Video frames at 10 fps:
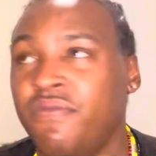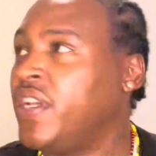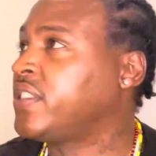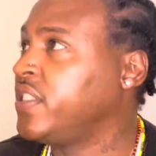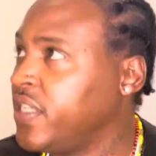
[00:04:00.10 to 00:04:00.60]

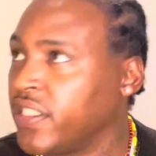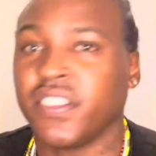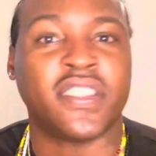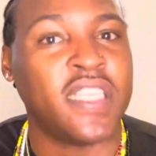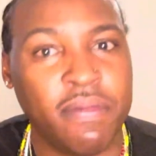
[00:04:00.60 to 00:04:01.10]
investing this and
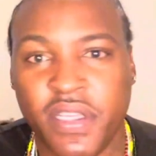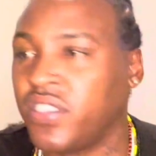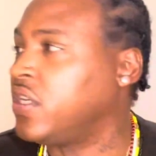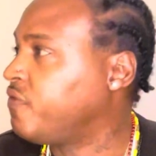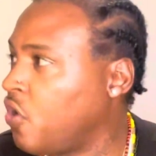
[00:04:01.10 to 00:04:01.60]
sending me
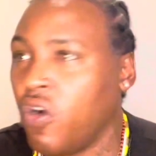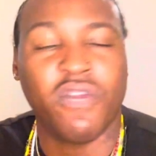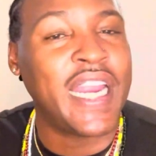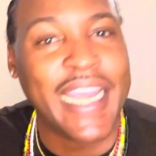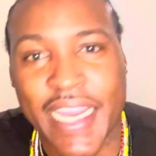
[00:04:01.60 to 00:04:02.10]
stuff
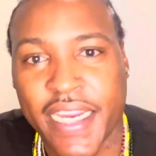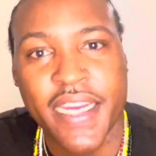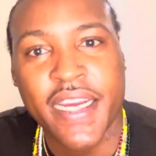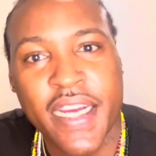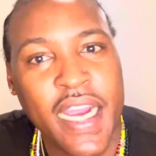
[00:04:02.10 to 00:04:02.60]
offline.
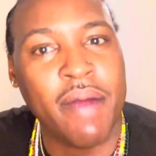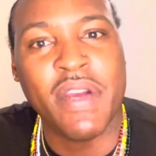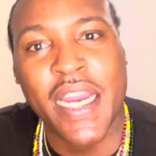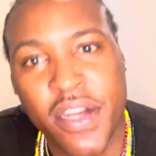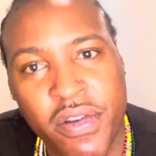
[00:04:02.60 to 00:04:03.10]
I'm
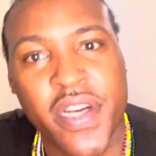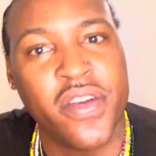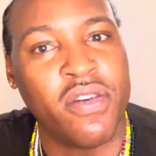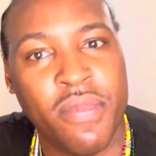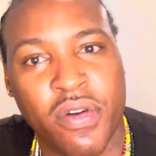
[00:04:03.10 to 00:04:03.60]
not doing it
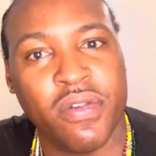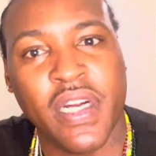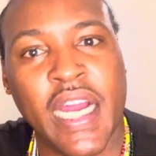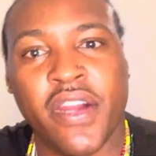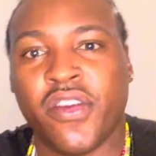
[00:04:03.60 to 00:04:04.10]
no more.
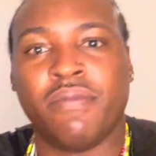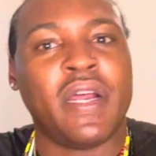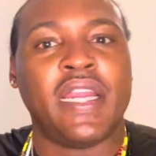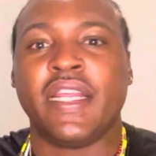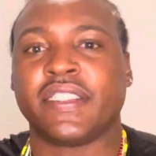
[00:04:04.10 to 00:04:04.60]
I learned
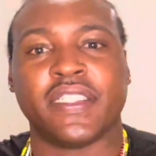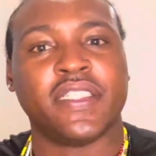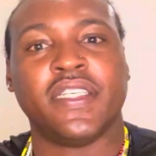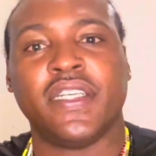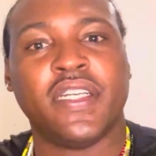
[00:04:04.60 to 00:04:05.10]
my lesson.
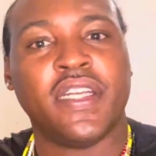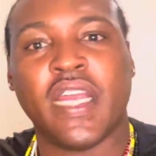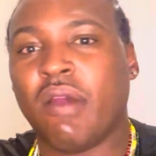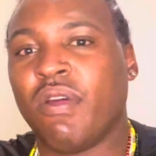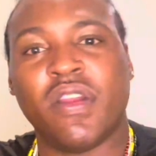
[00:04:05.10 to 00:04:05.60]

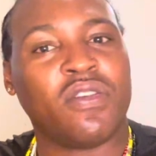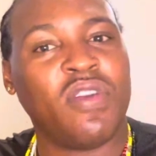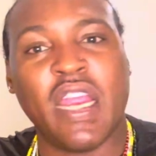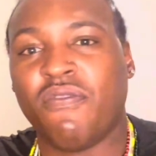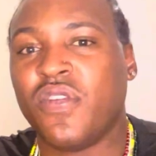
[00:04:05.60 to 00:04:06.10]
I rather
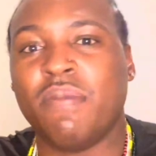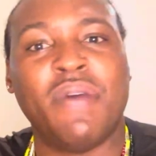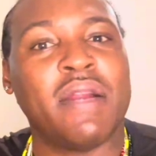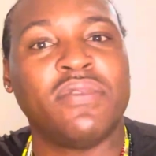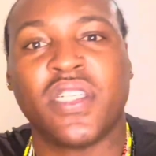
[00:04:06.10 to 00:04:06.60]
grind from the
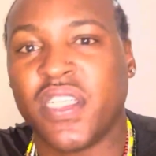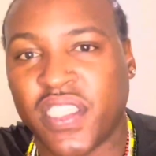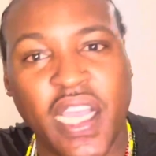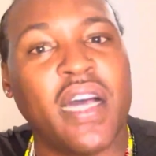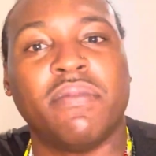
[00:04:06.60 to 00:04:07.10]
bottom to the
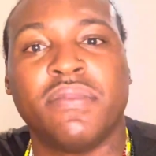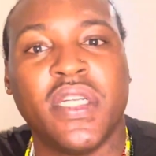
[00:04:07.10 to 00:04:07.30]
top.